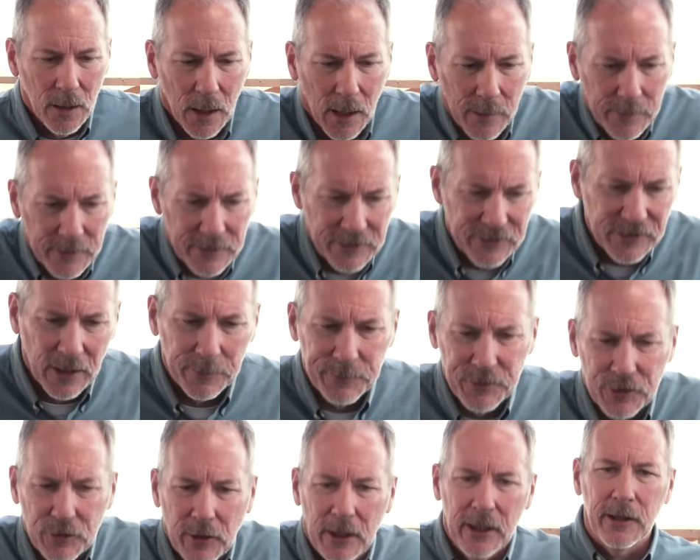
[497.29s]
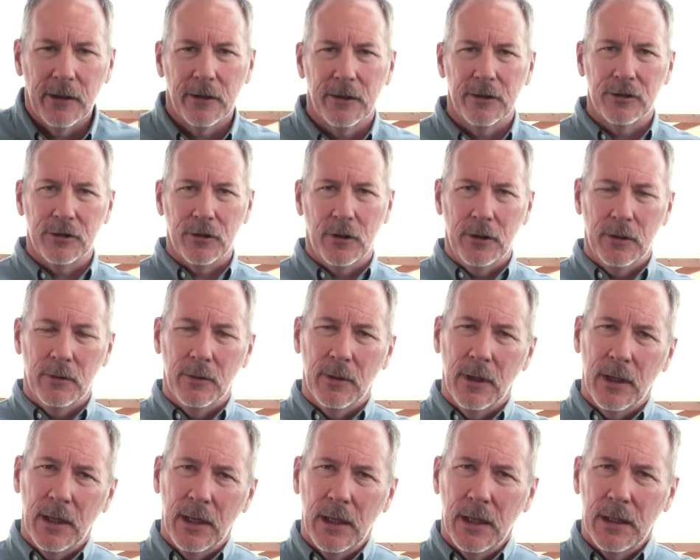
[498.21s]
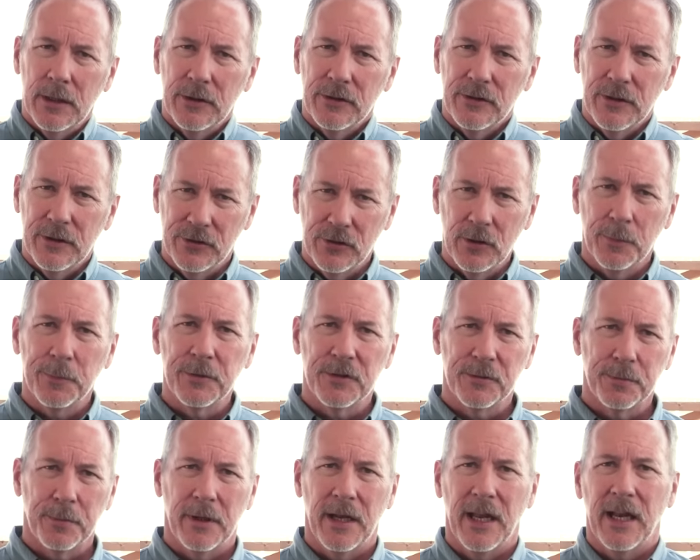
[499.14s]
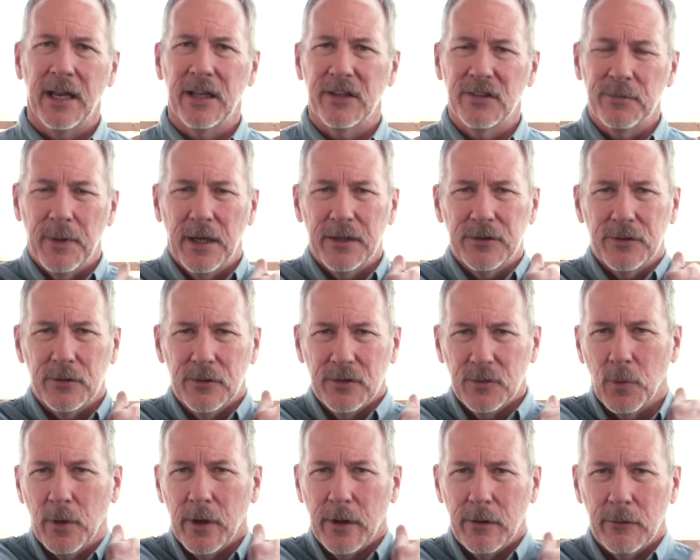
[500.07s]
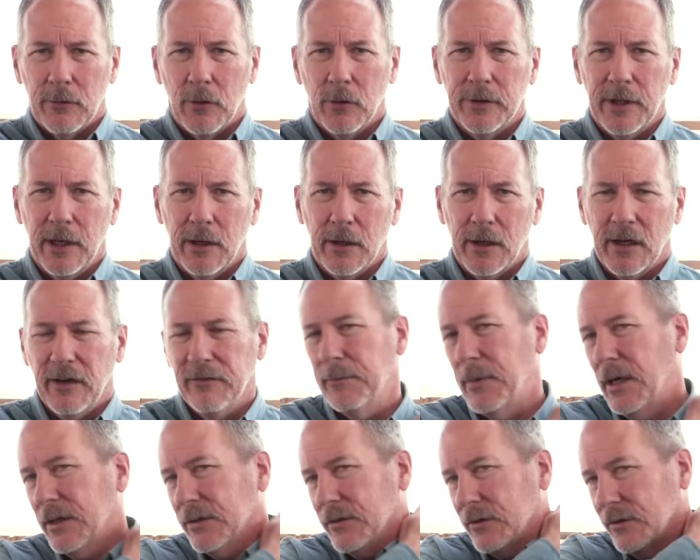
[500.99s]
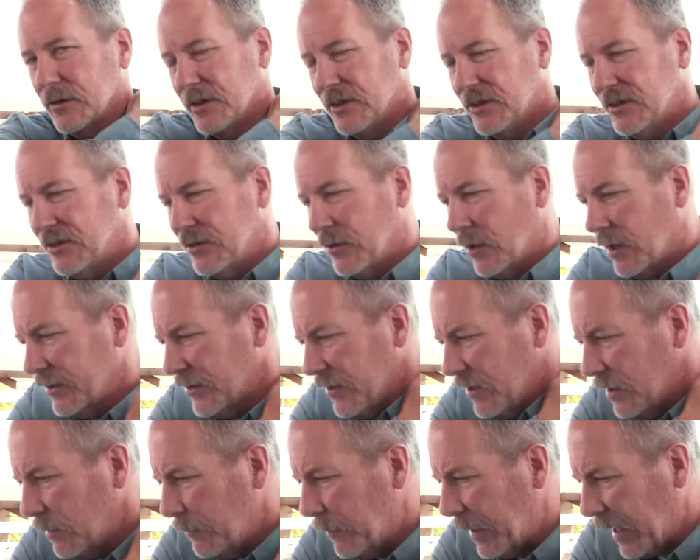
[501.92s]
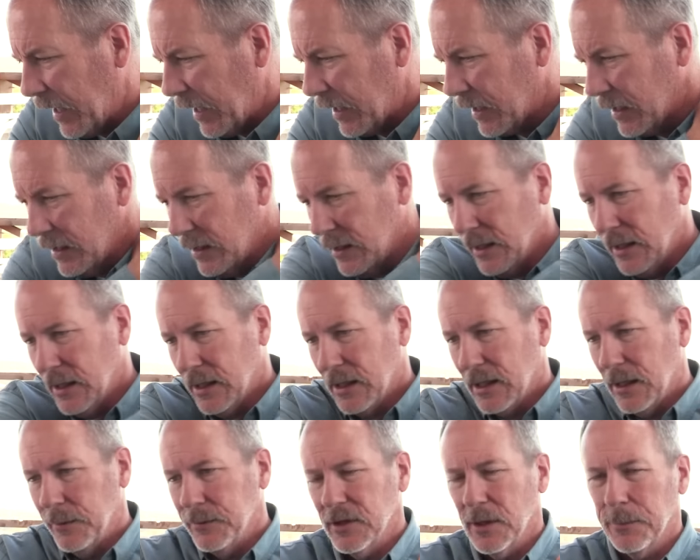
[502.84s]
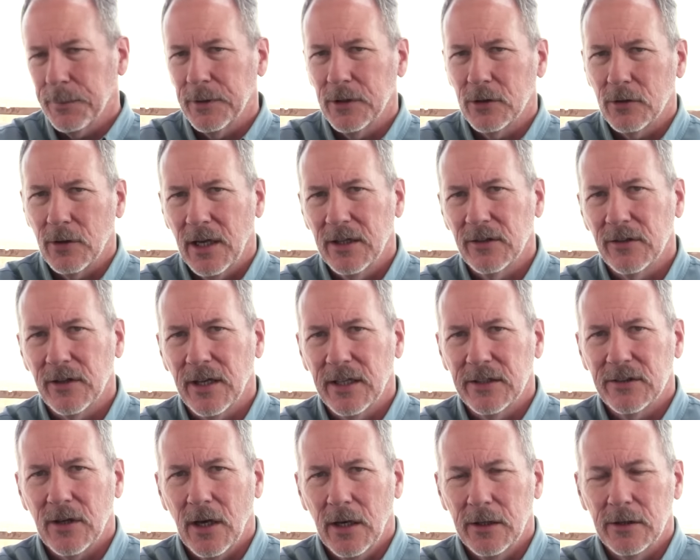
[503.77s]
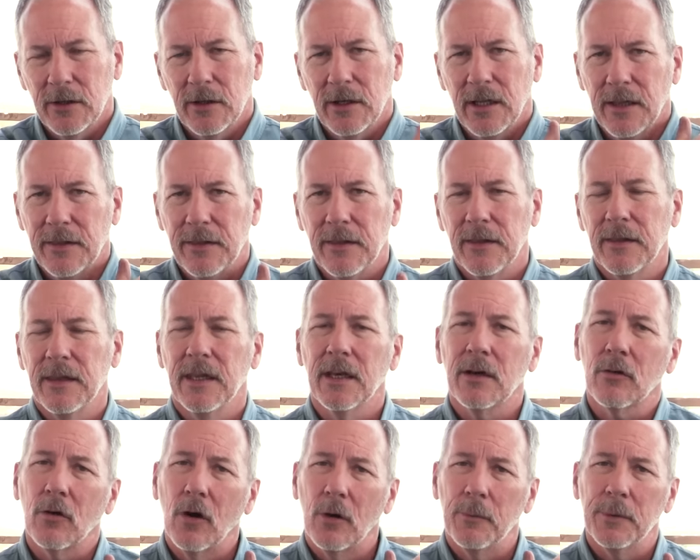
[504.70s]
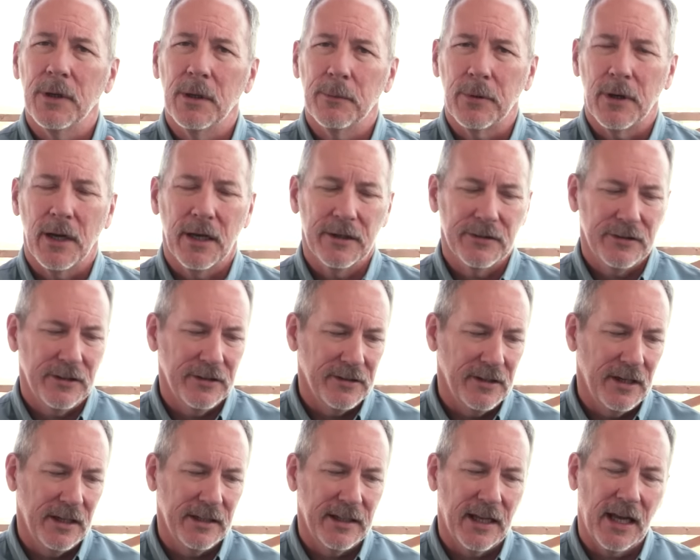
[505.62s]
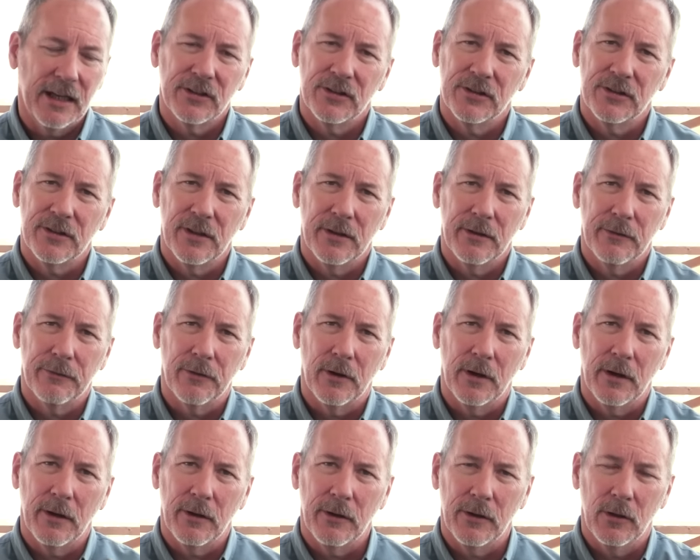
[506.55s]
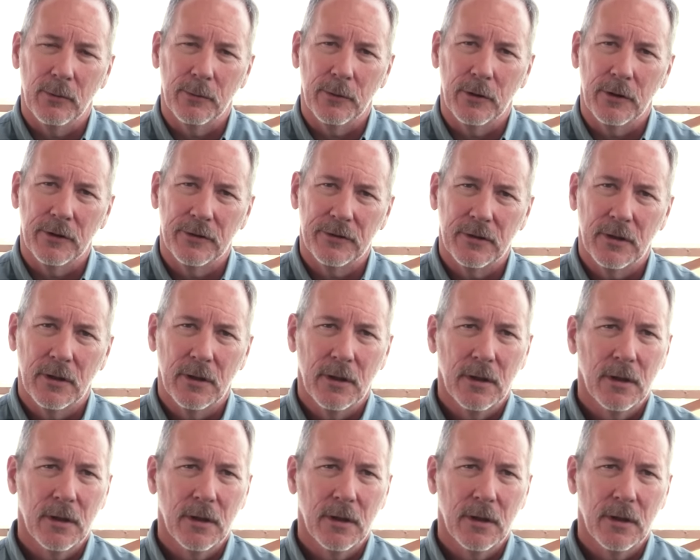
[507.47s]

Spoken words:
I'm going to sit up straight here to show you. The supraspinatus muscle is one of the rotator cuff muscles. It starts in the back, comes up and translates underneath the acromion process and attaches to the front of the humerus.